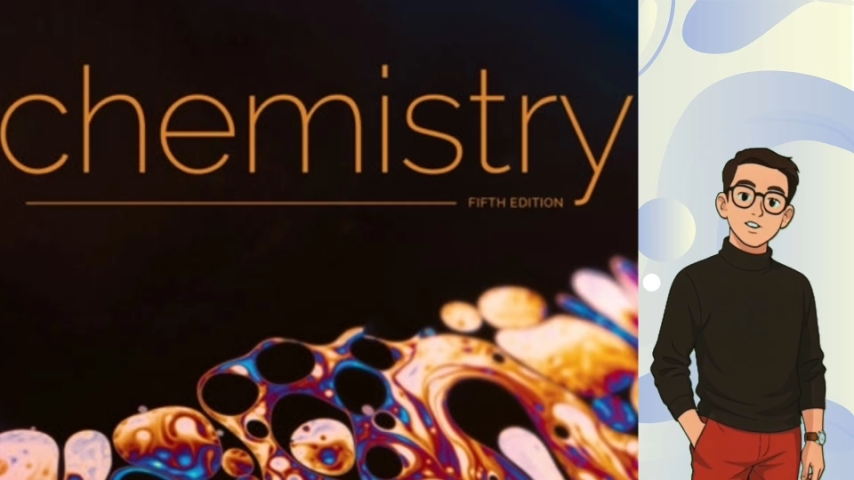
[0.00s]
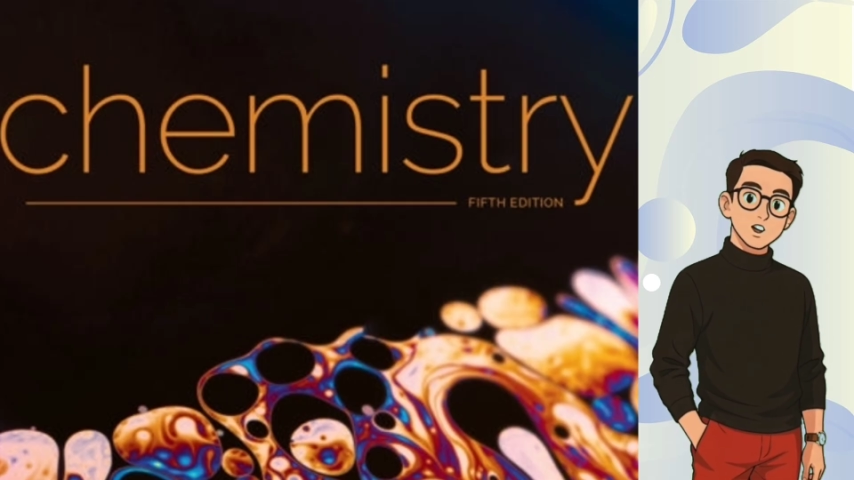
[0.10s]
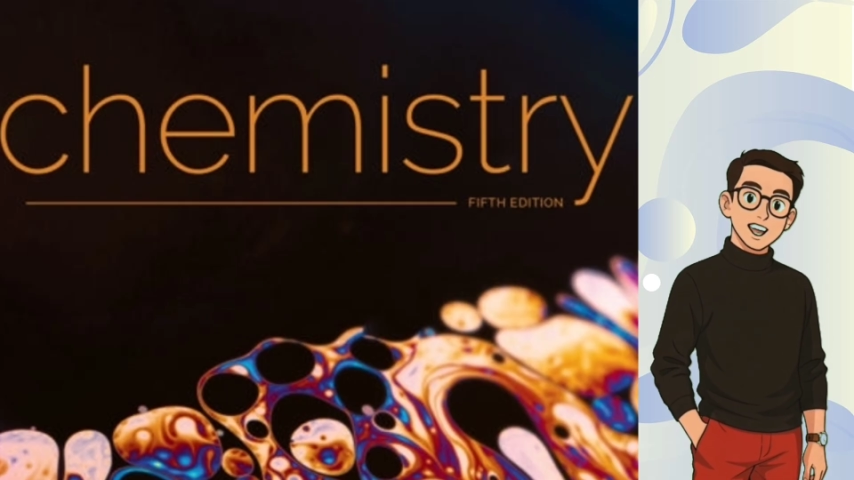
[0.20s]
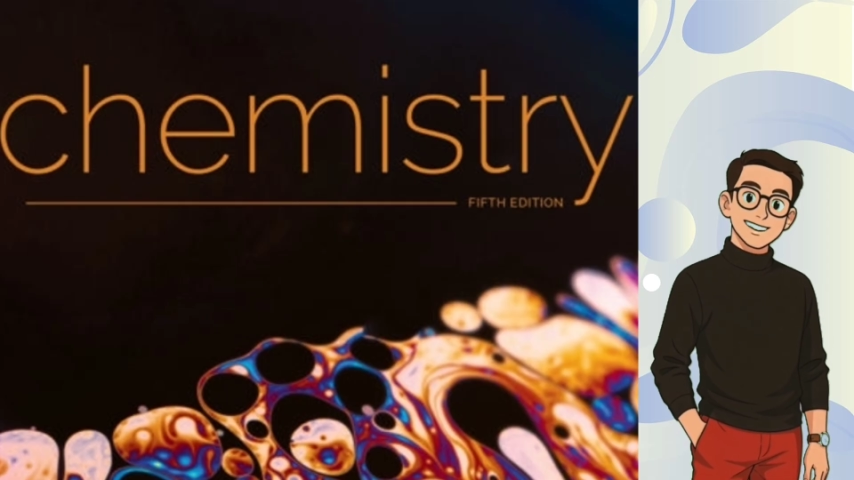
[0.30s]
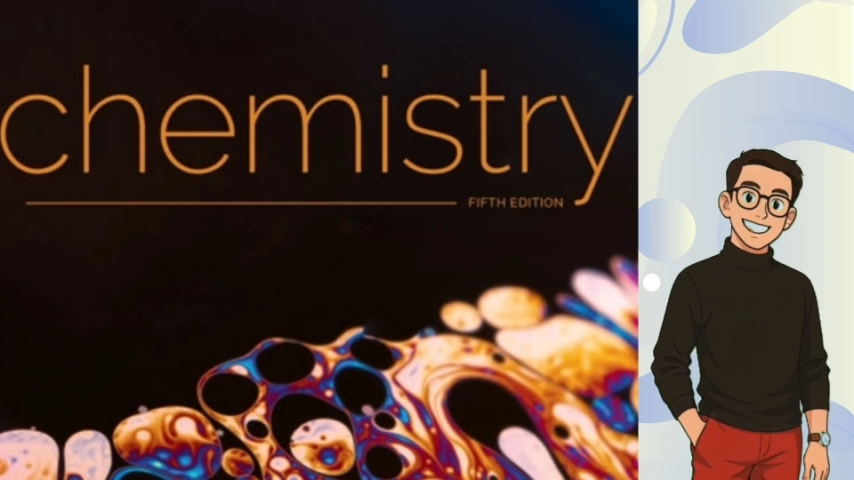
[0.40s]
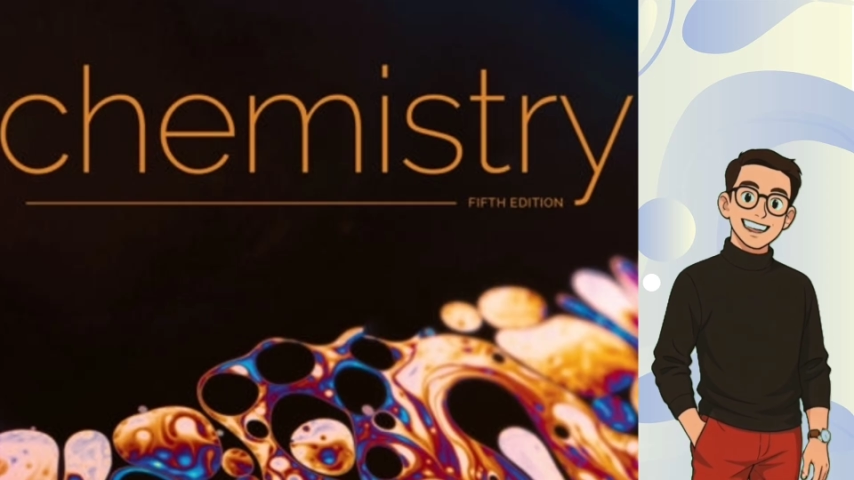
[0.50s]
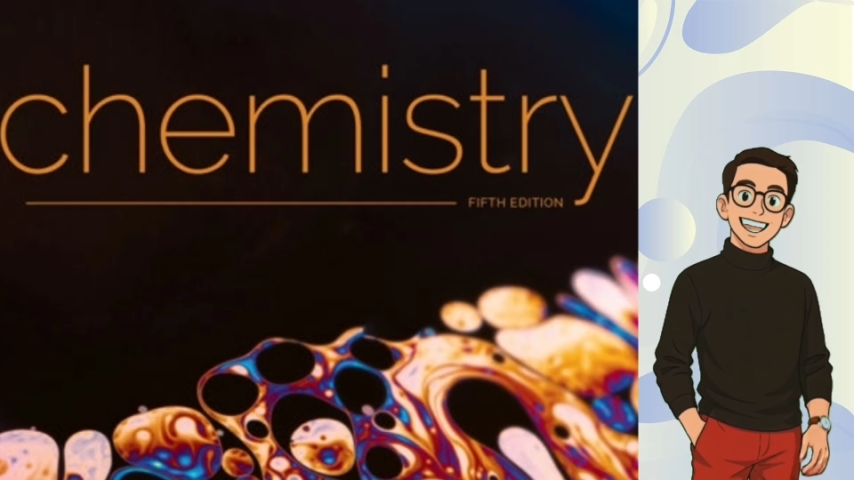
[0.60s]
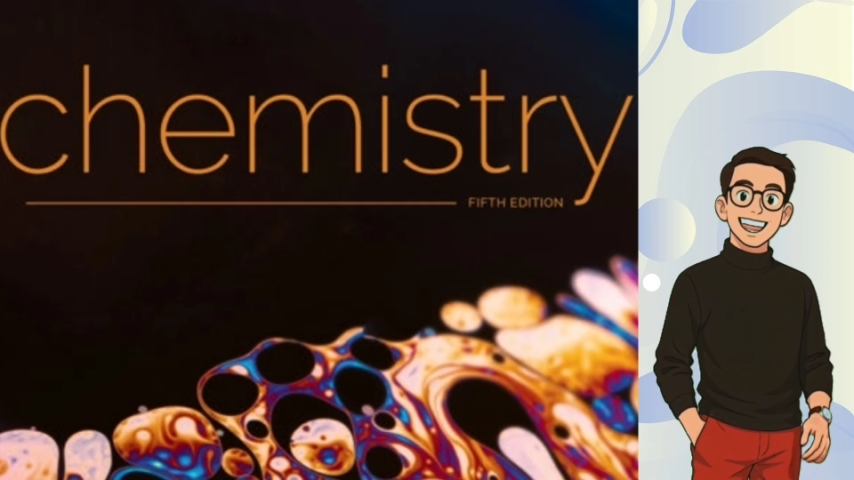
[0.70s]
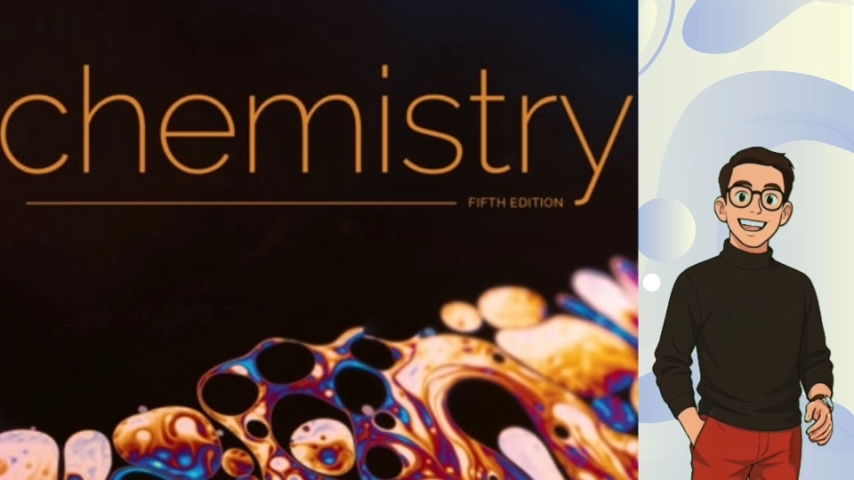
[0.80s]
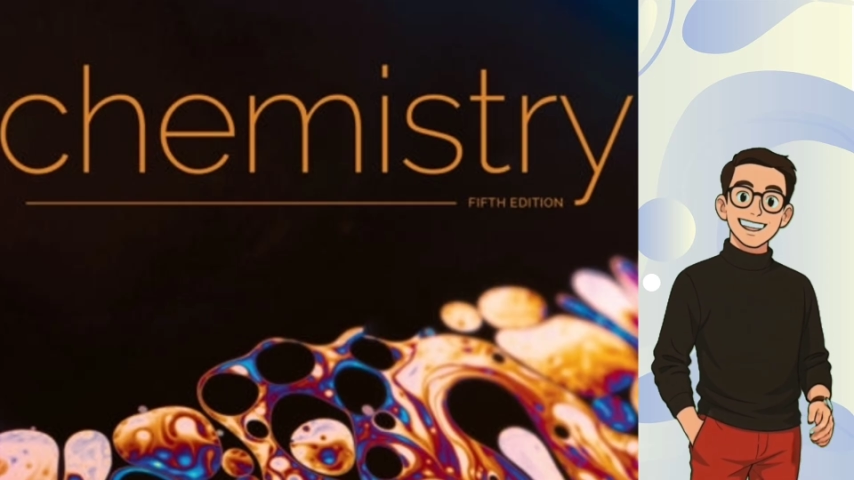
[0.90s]
that we're
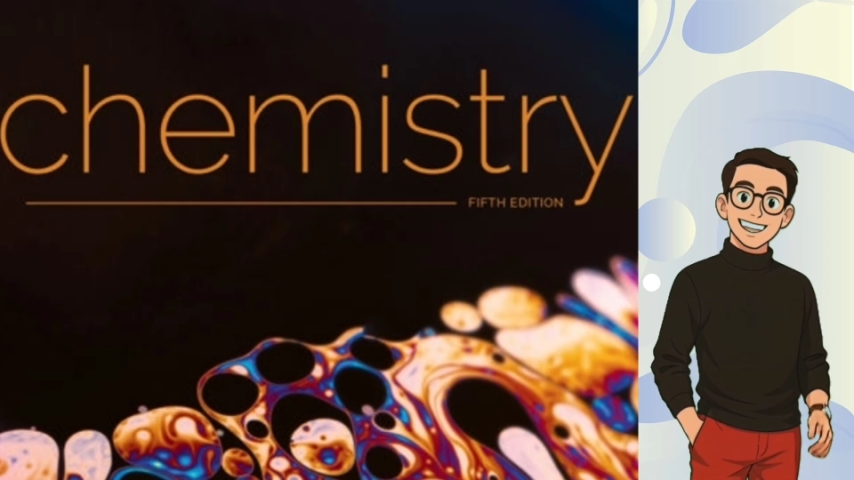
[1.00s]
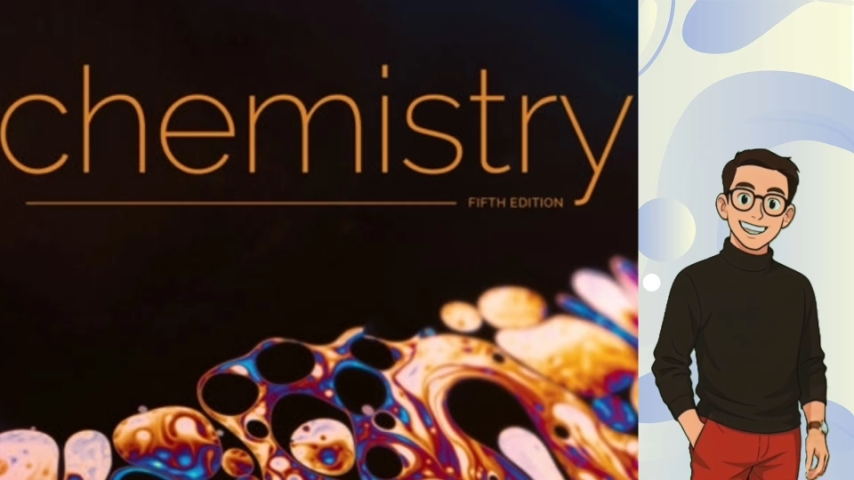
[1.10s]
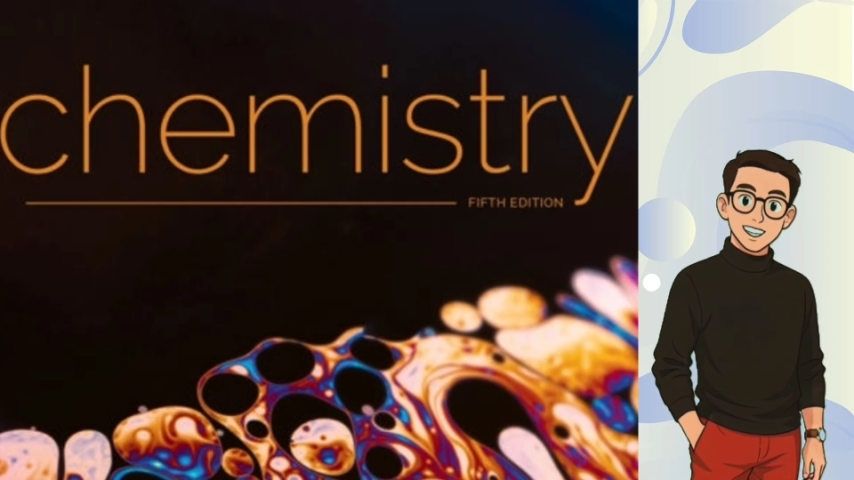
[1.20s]
observing.